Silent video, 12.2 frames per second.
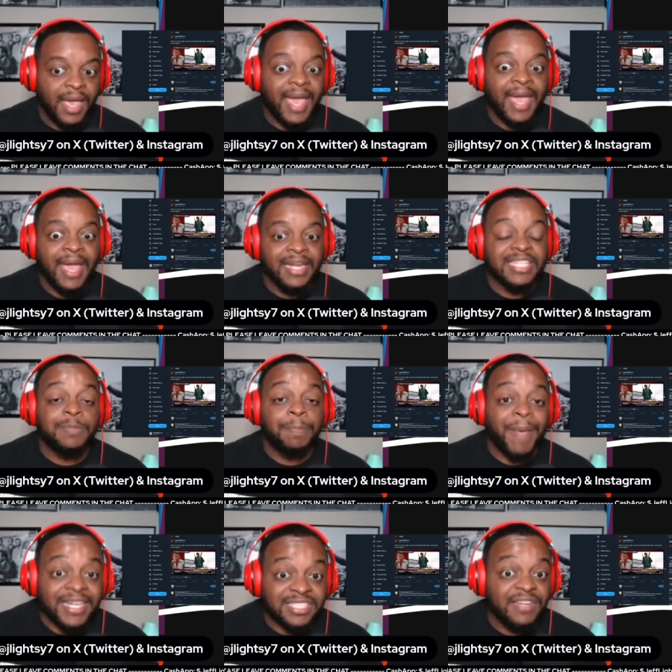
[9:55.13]
and
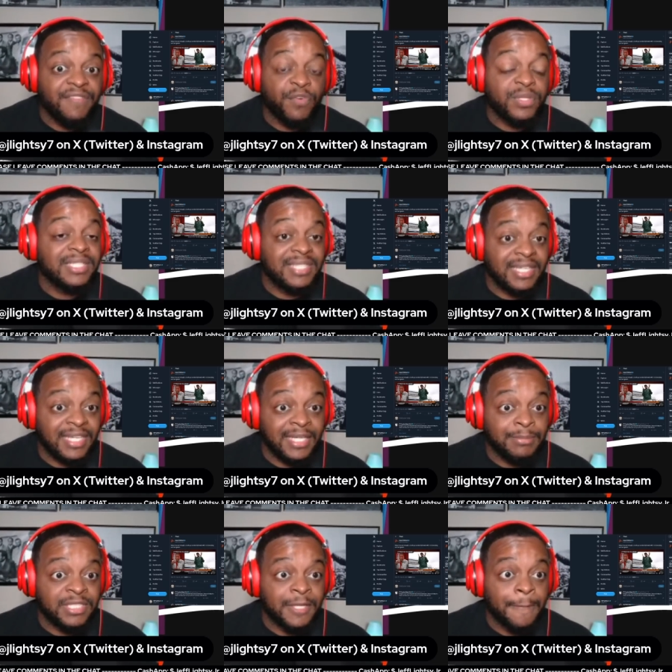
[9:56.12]
especially for the
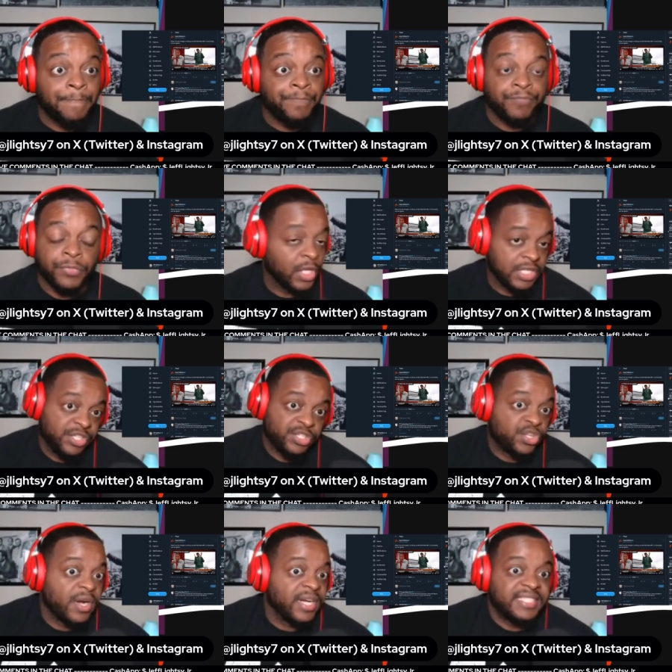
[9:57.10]
teams that
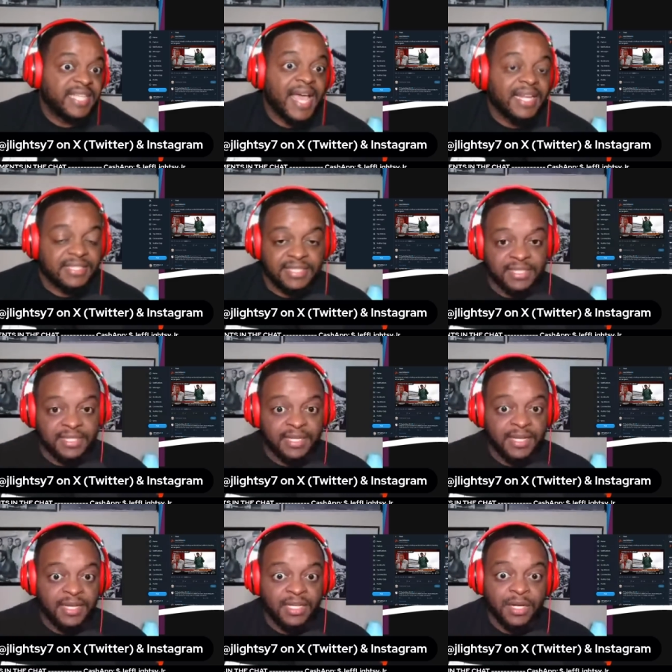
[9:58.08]
just aren't as talented.
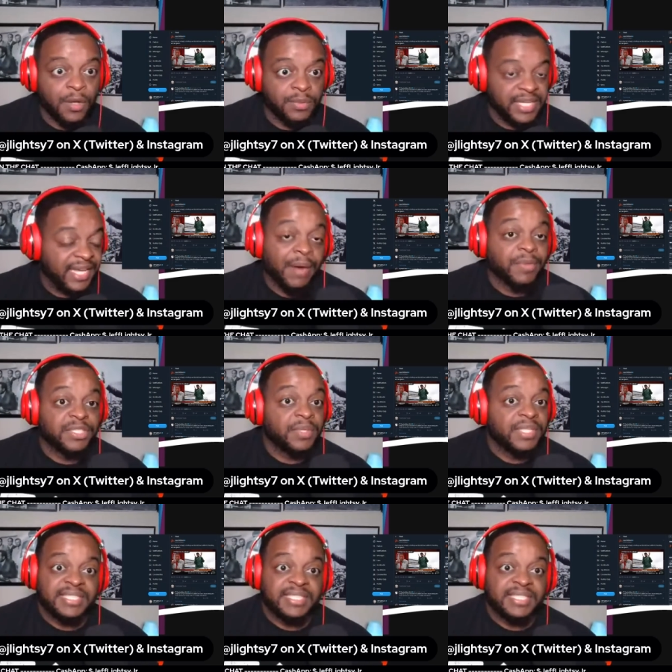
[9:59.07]
You know, the Arizona